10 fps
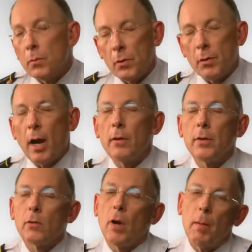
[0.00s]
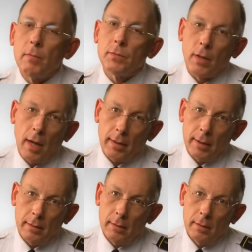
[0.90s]
regard to the crime of
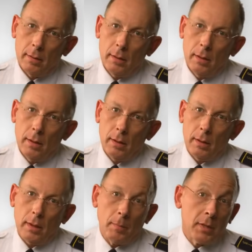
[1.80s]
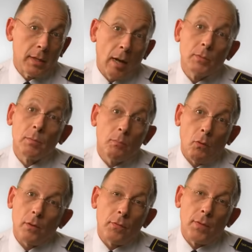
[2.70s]
stalking, it becomes
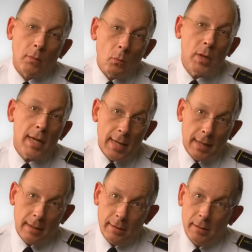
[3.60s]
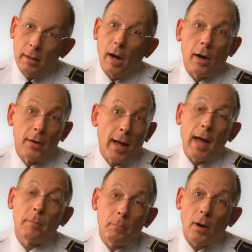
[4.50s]
important that we are
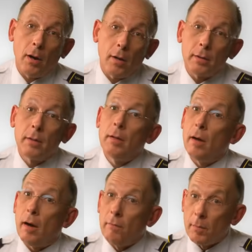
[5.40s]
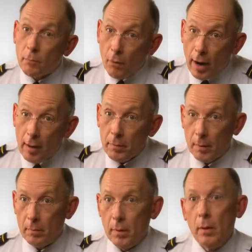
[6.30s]
not part of the problem
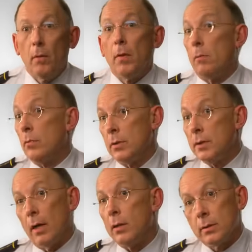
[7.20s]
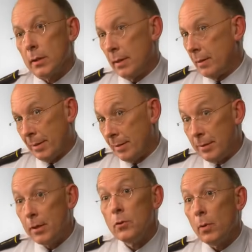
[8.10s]
that results in the
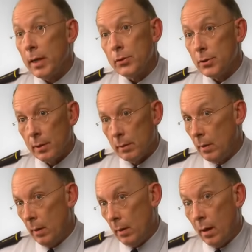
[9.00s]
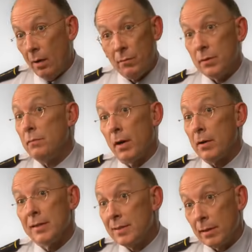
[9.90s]
continuation of this
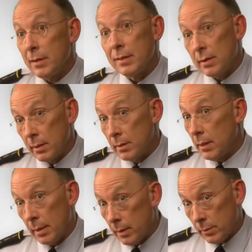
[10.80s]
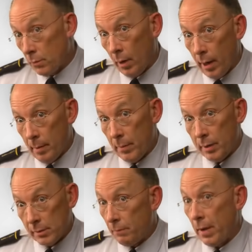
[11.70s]
very serious and insidious crime
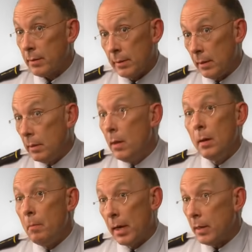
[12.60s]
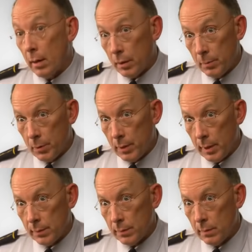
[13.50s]
that's affecting many in our communities.